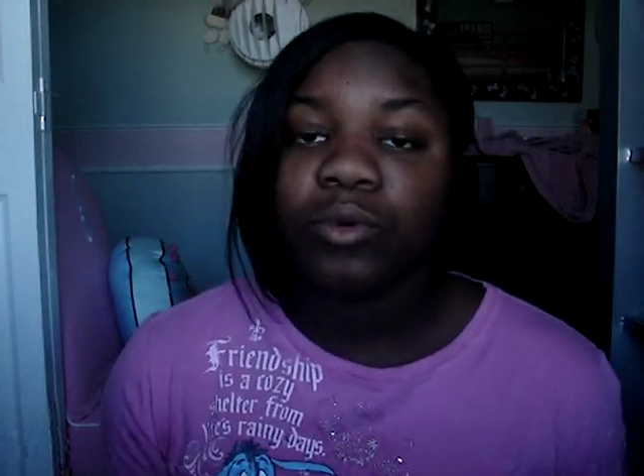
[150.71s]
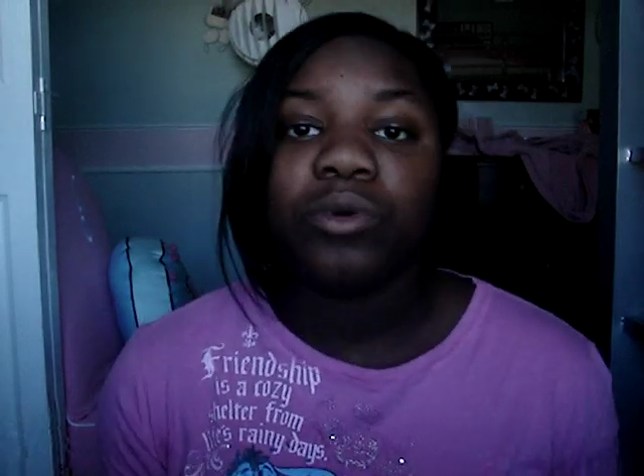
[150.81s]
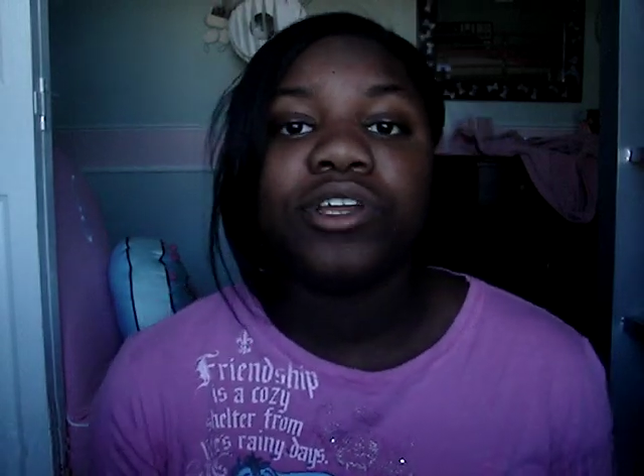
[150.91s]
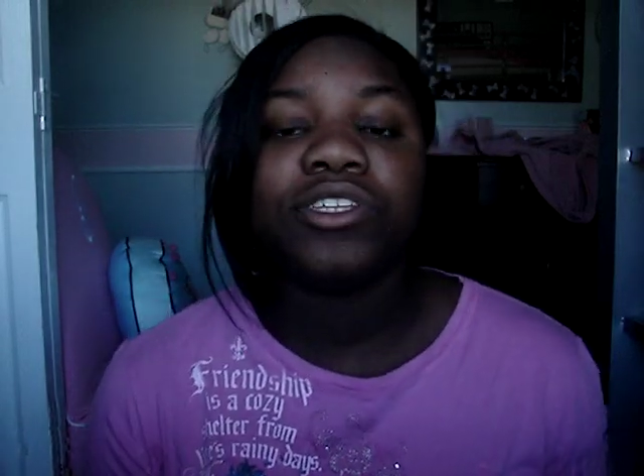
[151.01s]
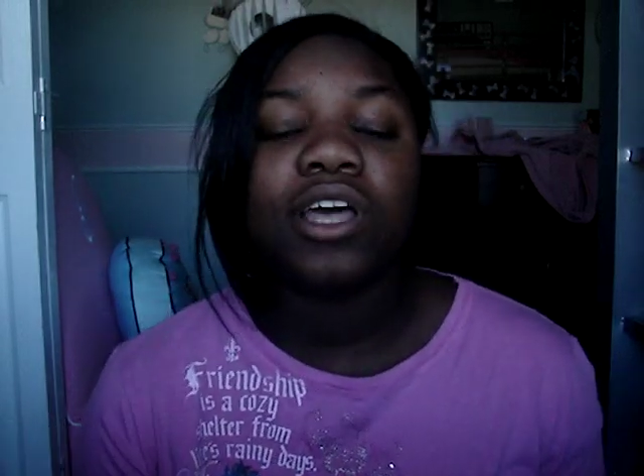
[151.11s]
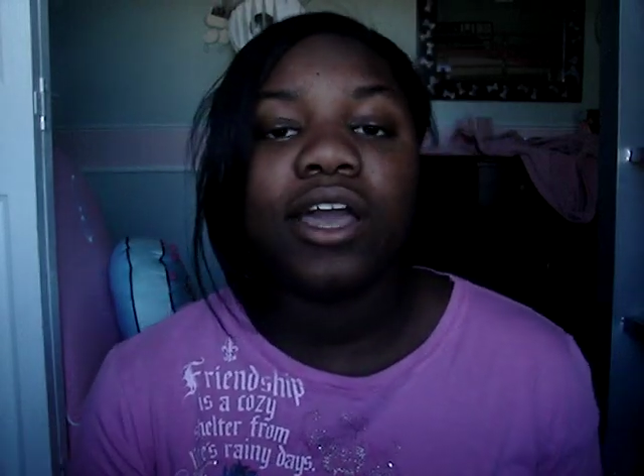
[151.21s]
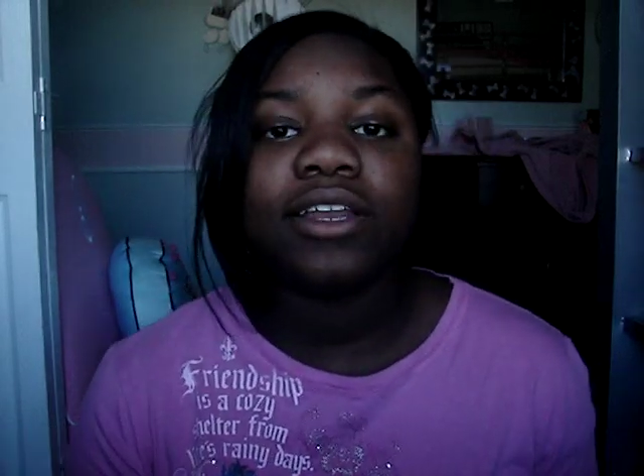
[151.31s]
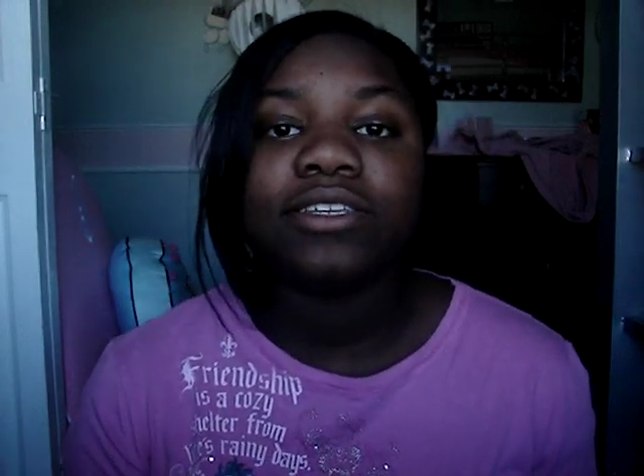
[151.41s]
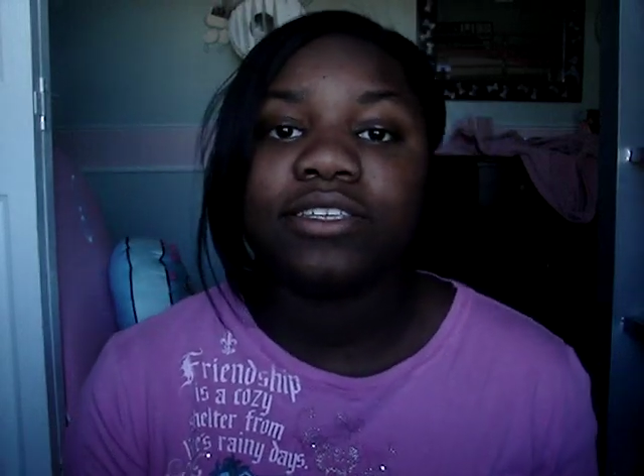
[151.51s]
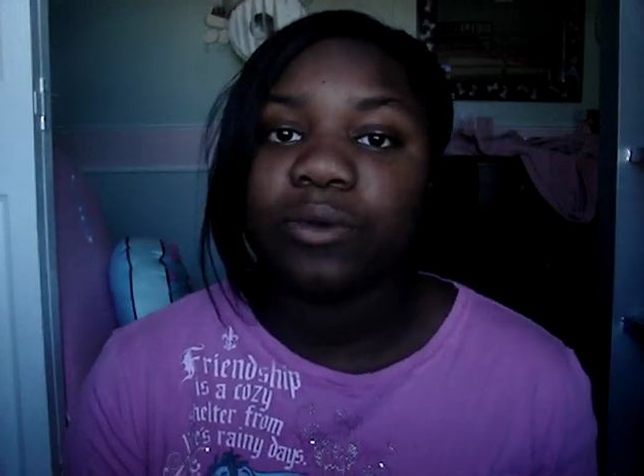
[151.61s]
when you're
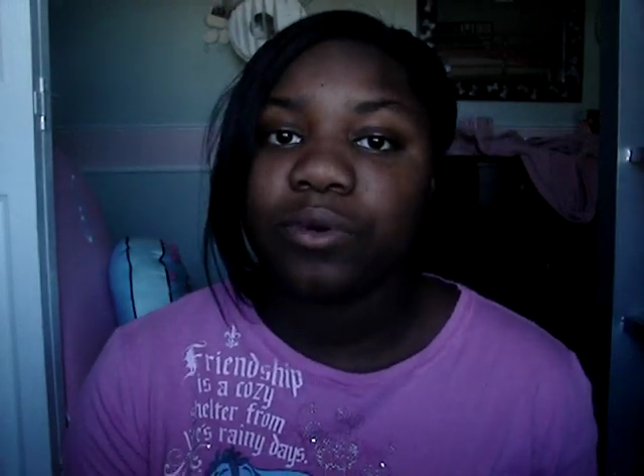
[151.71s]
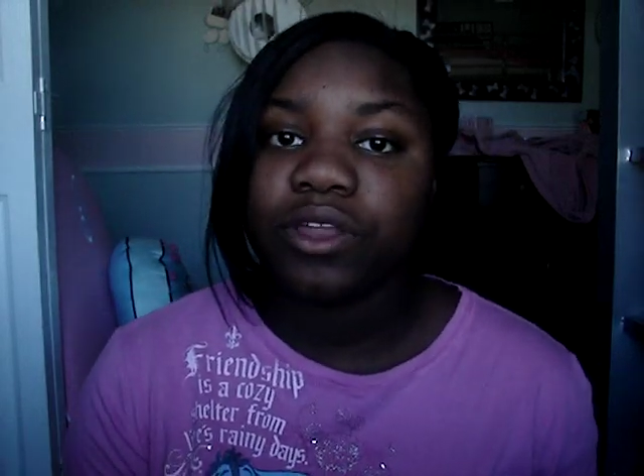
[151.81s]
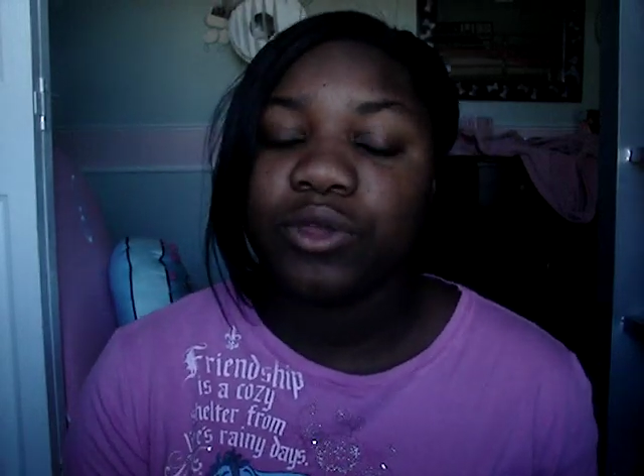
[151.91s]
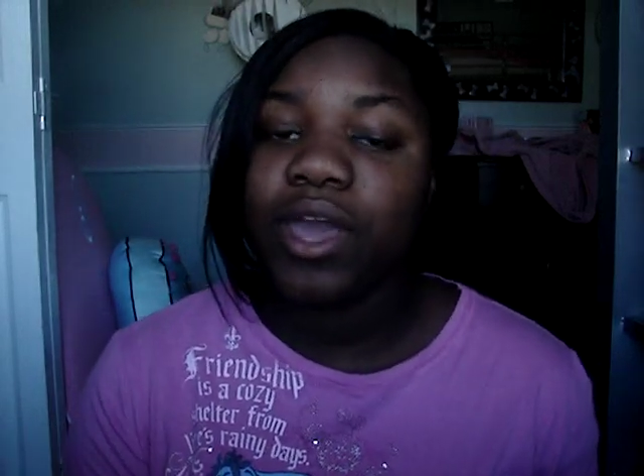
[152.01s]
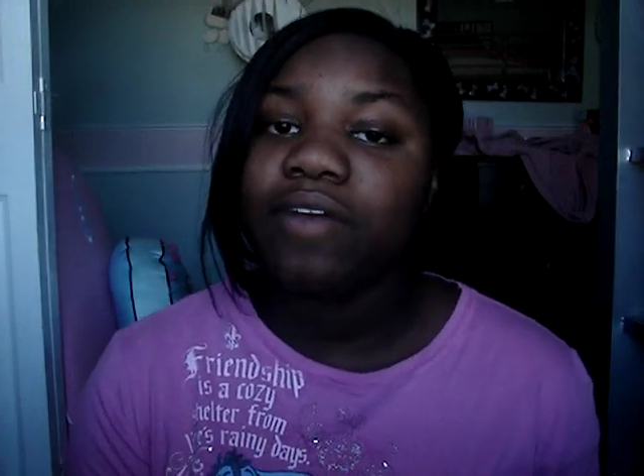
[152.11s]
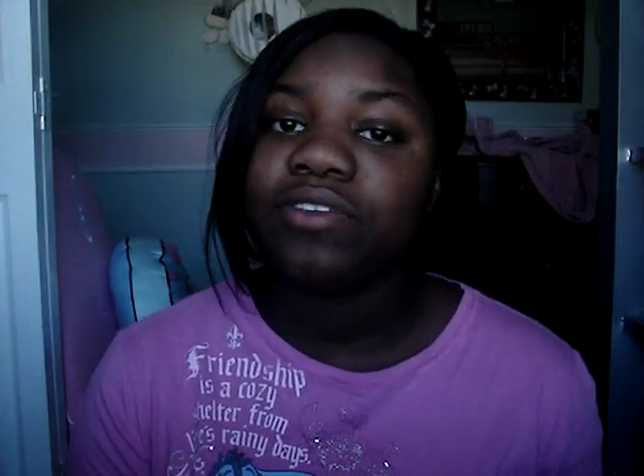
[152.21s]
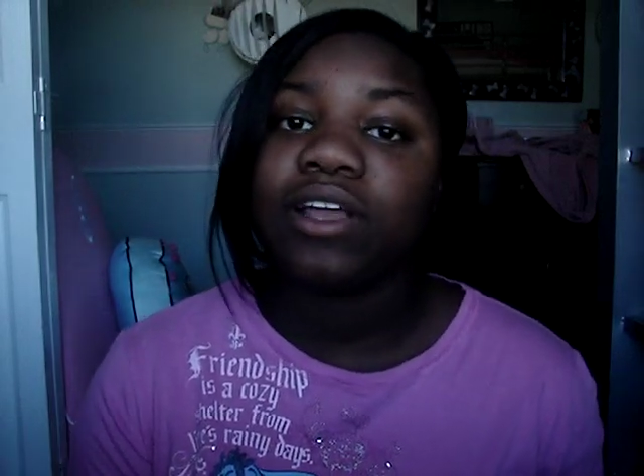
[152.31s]
talking to someone, you have